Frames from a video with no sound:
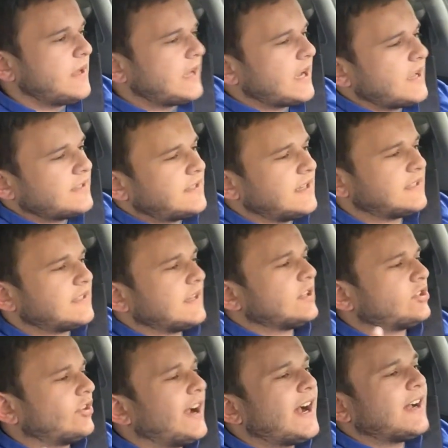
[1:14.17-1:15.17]
because it's
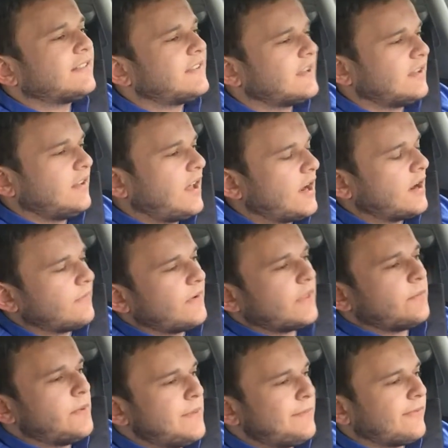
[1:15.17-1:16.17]
attracting a lot of
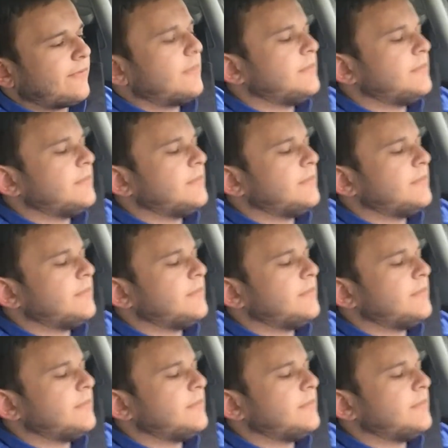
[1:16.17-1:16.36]
other people